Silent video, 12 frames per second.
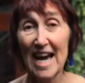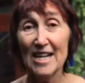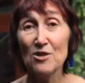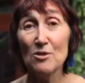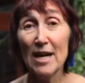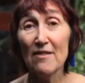I
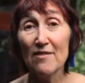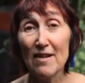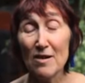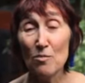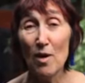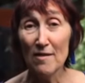do get
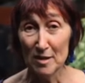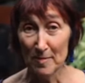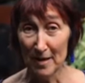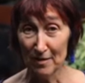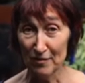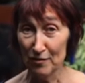very worried
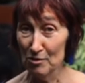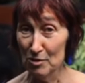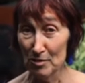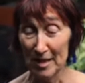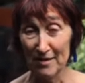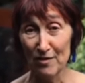about the food
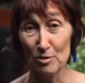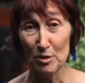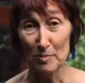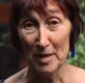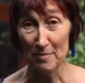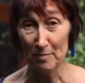we give
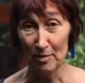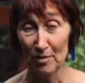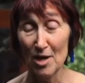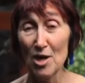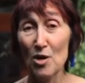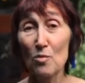older people